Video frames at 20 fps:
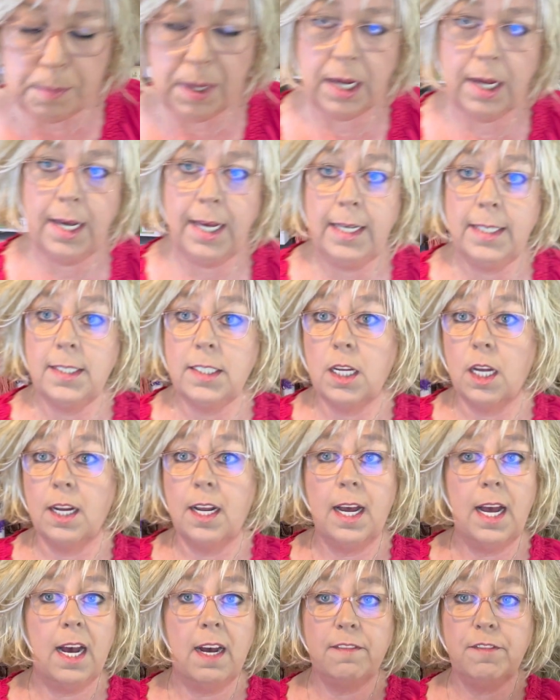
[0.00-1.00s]
but he's going
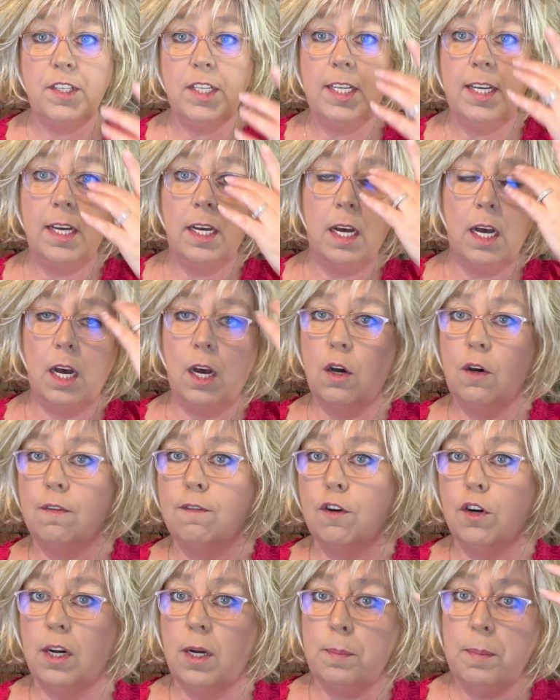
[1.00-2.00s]
to have to get
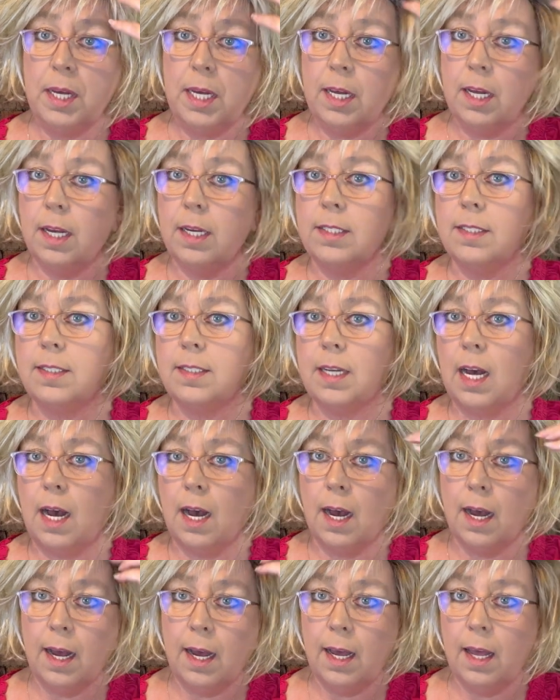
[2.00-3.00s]
over it because
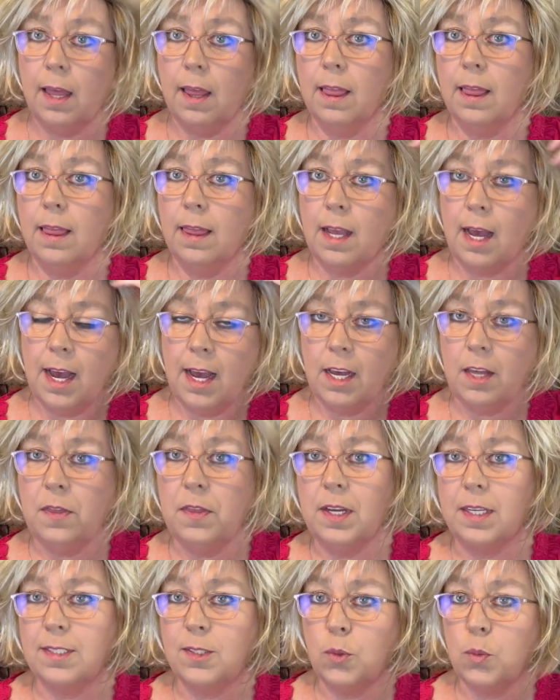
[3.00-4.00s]
I like
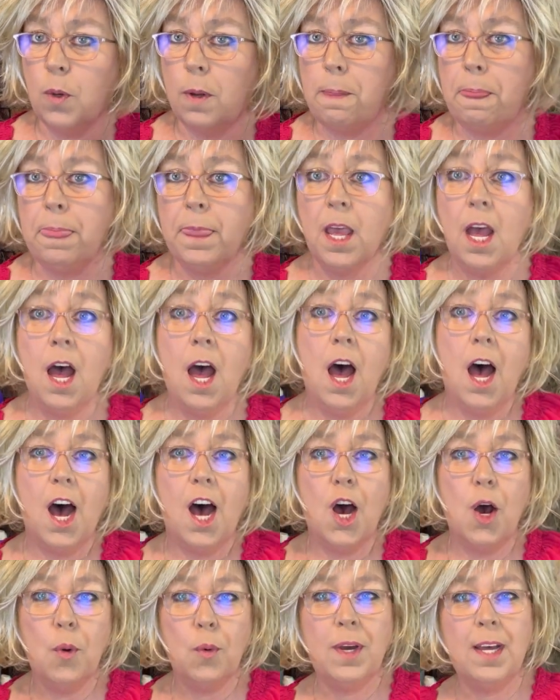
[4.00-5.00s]
this one.
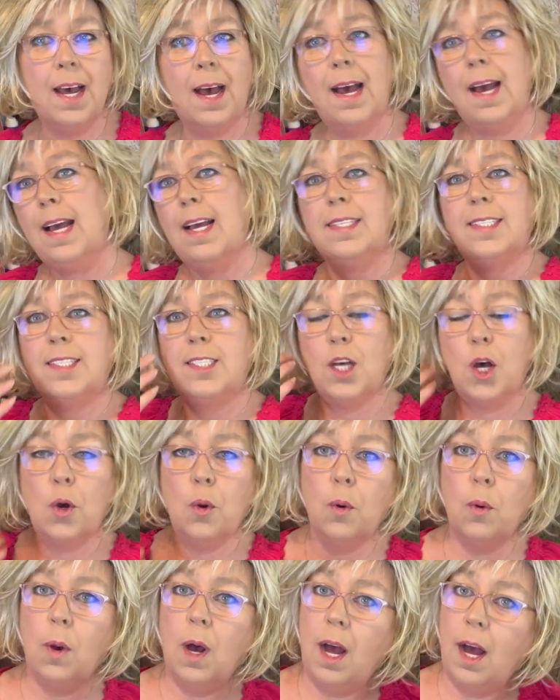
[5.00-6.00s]
Okay,
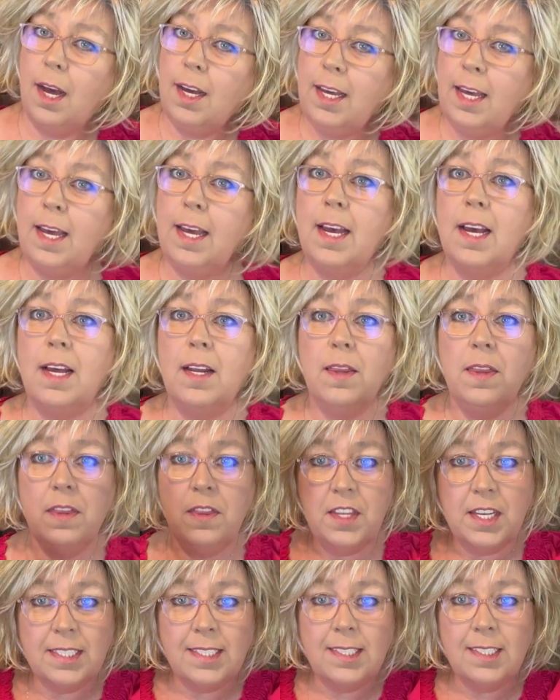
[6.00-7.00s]
so
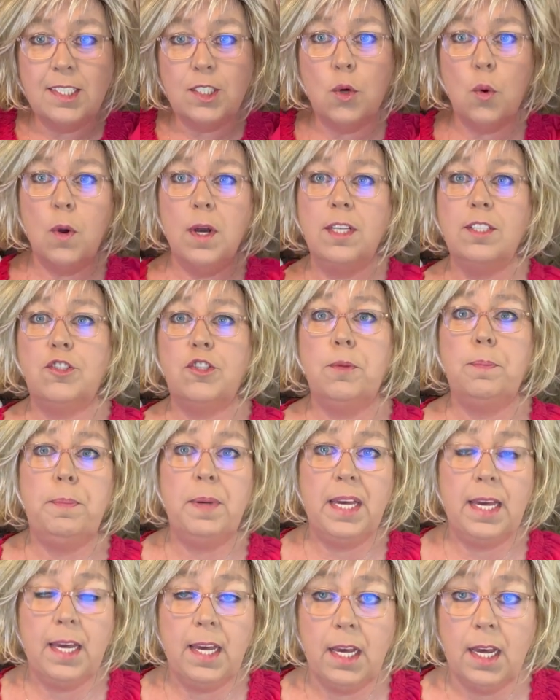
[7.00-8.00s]
again, this is going to
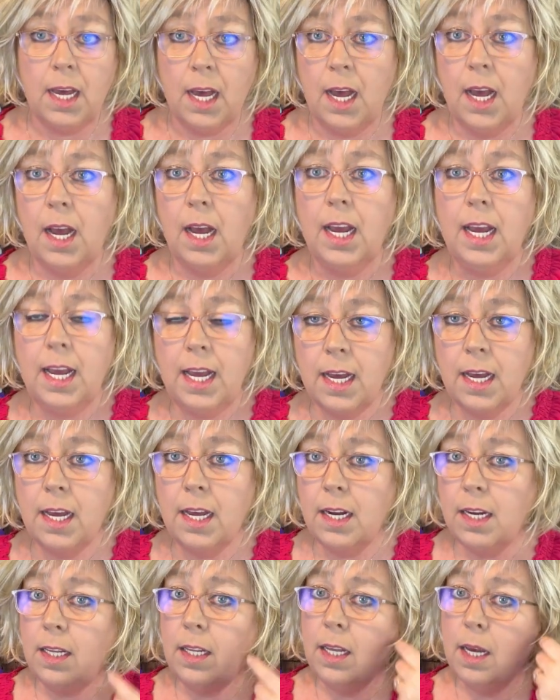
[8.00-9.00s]
be
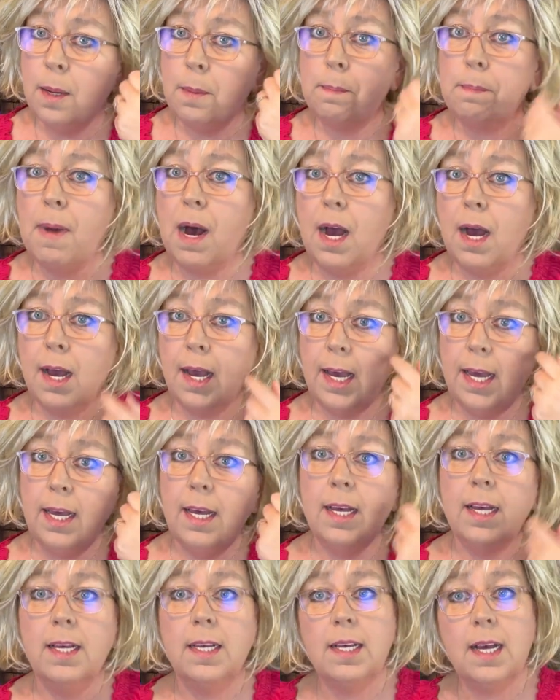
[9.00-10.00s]
in
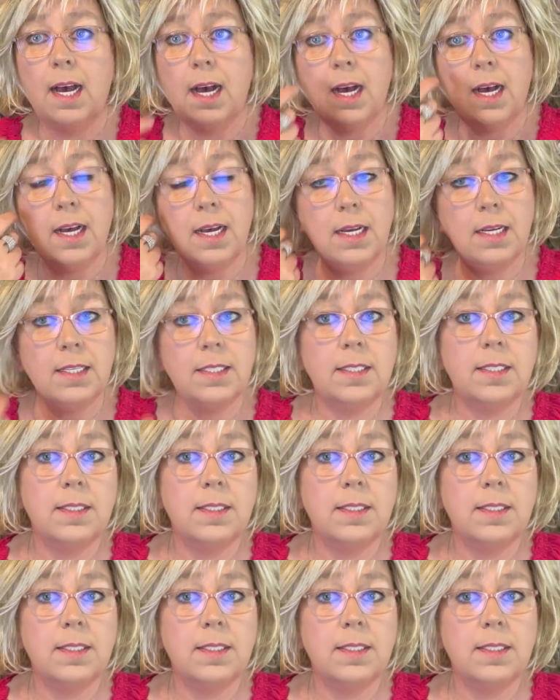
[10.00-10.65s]
my uh,